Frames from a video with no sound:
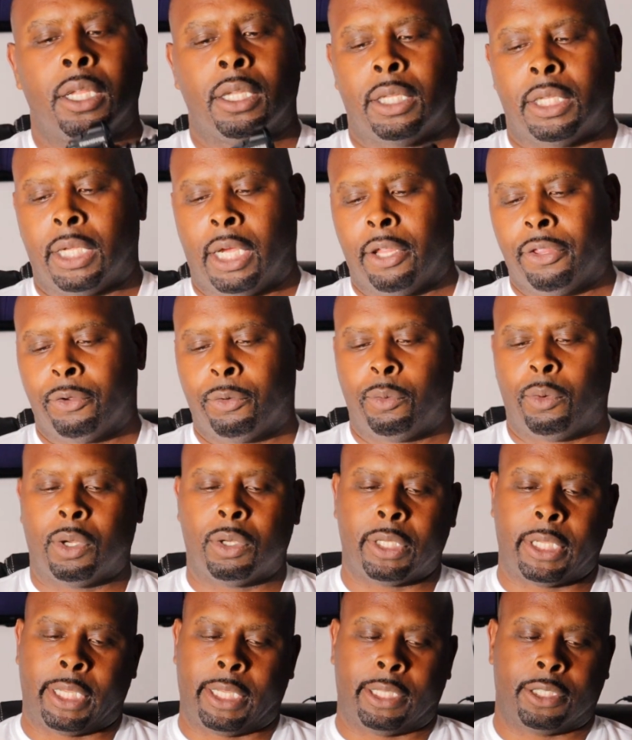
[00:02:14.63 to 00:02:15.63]
The other
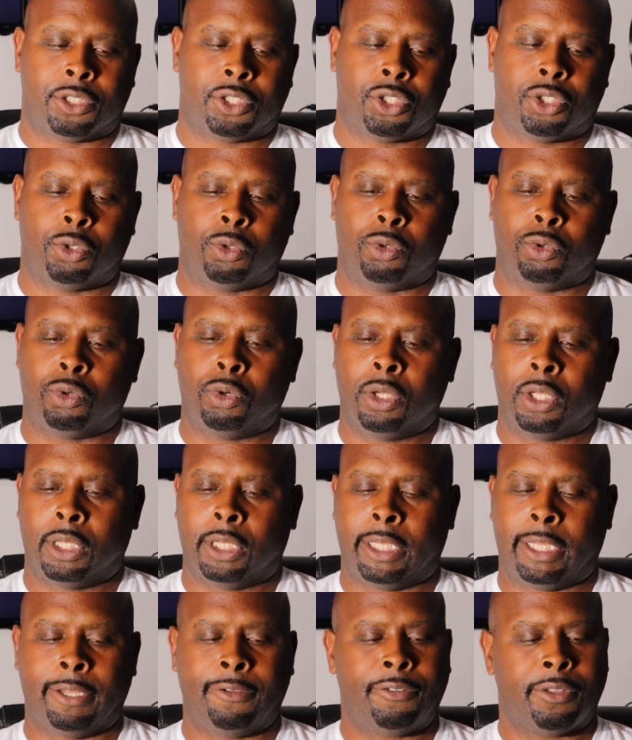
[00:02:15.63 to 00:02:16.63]
one is to
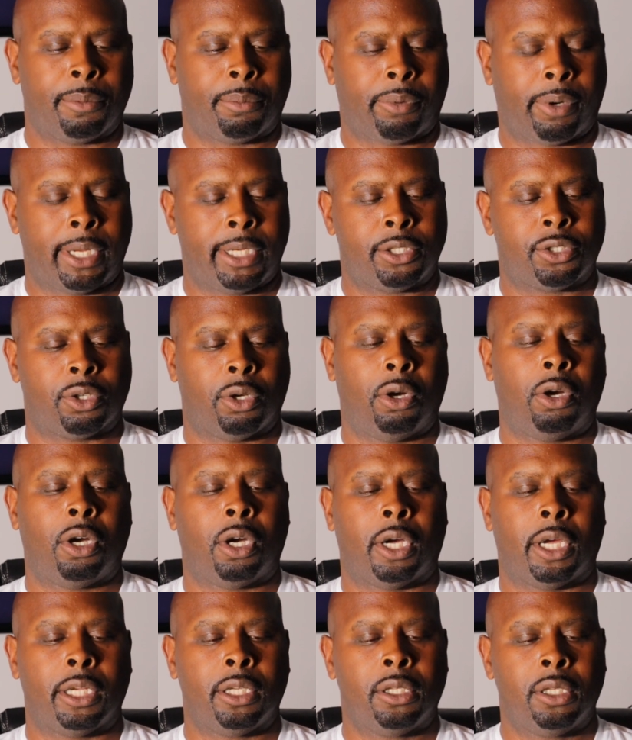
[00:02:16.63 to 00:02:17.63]
leave the brace
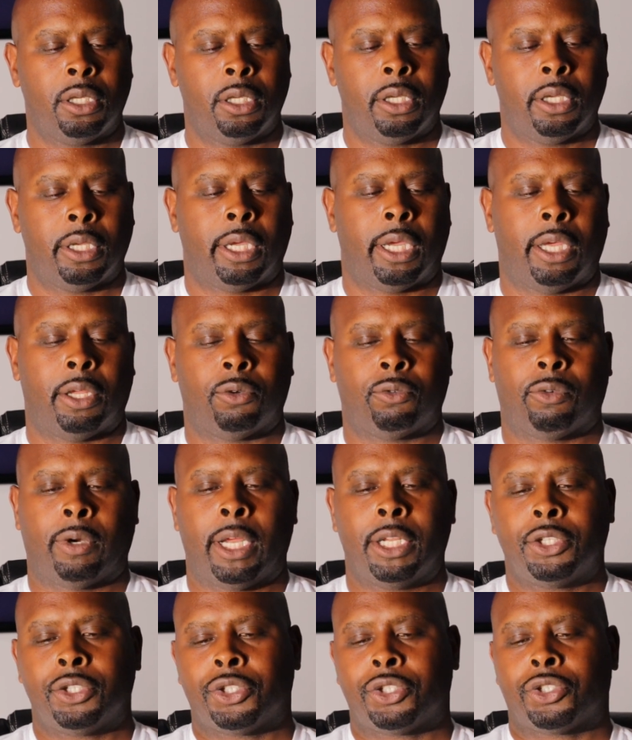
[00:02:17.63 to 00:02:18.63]
on and
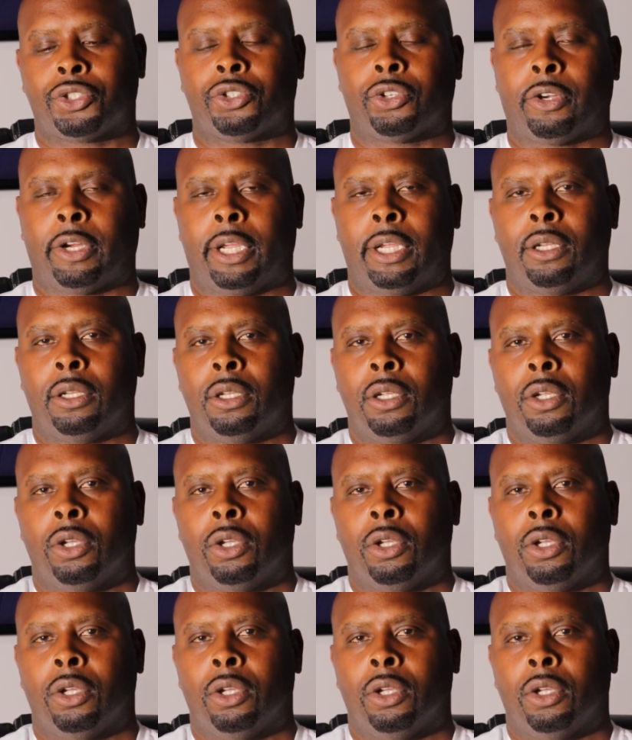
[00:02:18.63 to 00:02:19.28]
register it